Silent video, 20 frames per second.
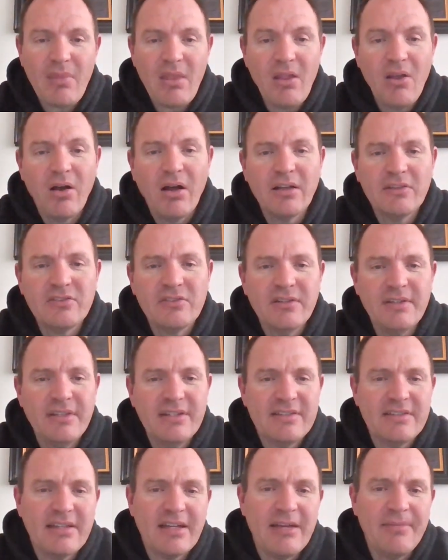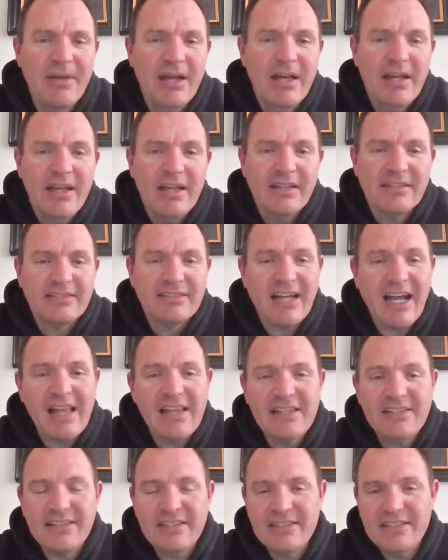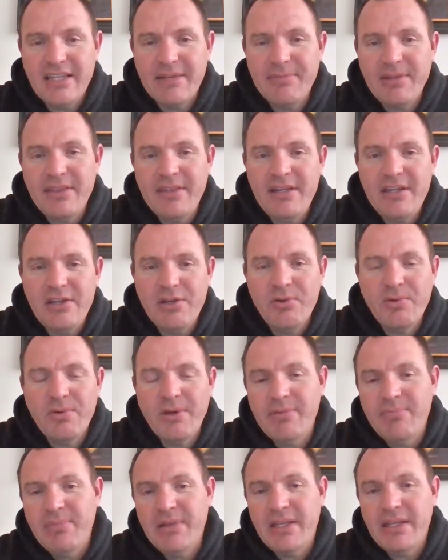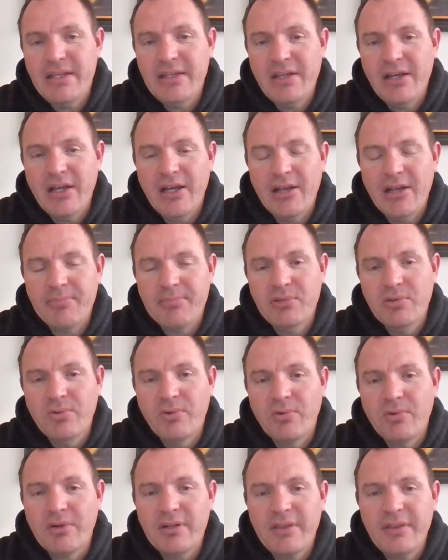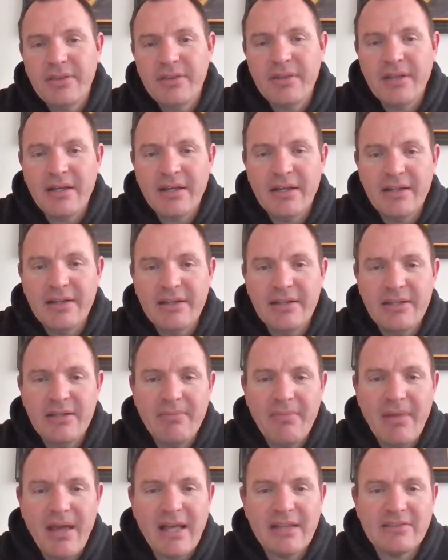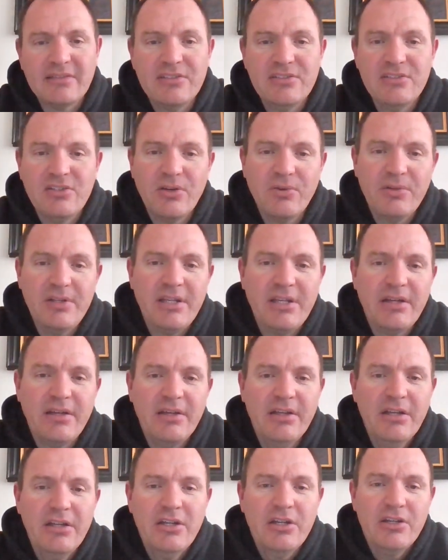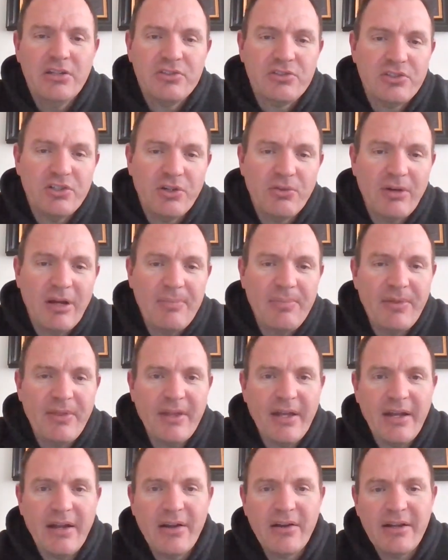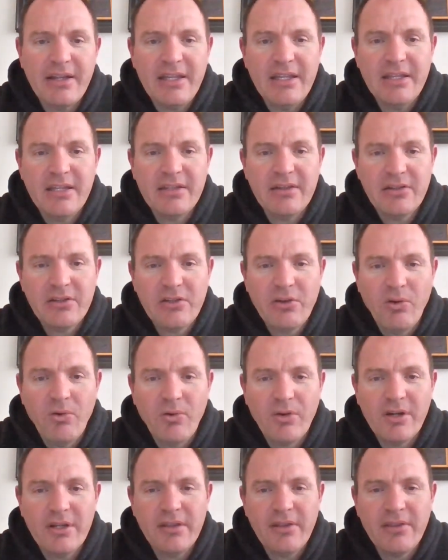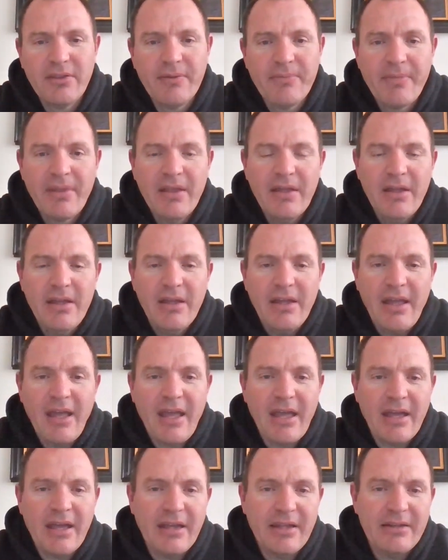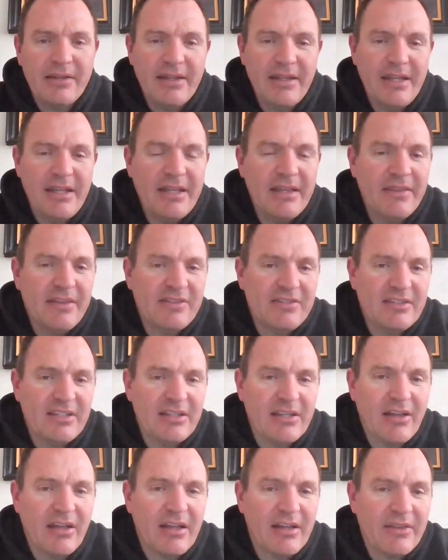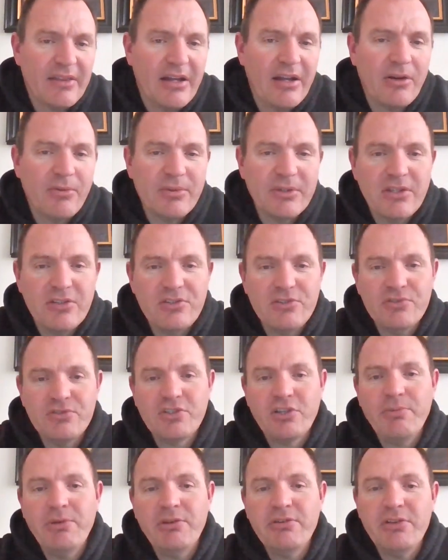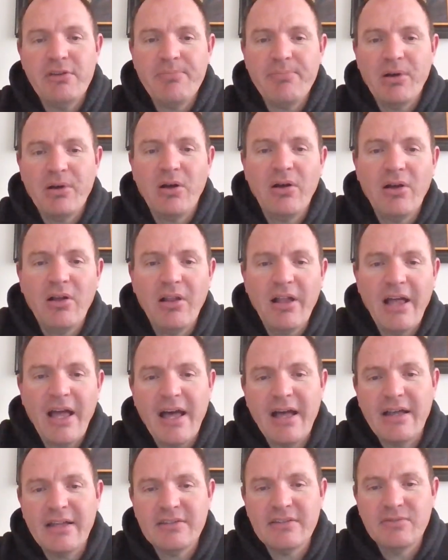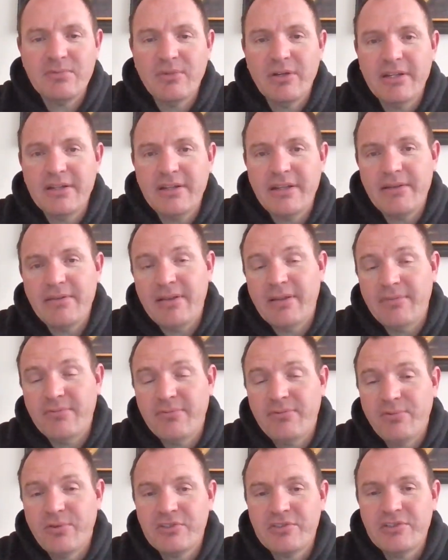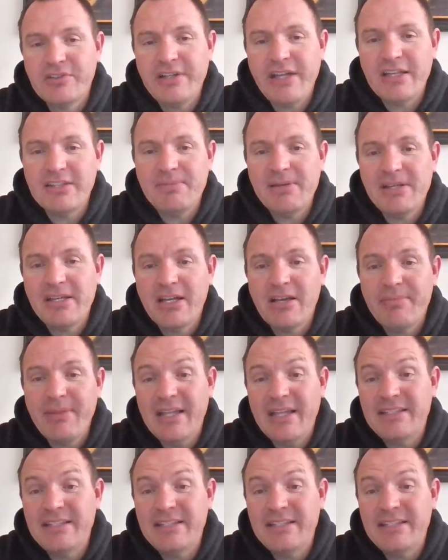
Also at this time, Silas and Timothy, who had been up north in Macedonia, show up there in Corinth. And in the synagogue there with the Jewish community, Paul has what unfortunately has become a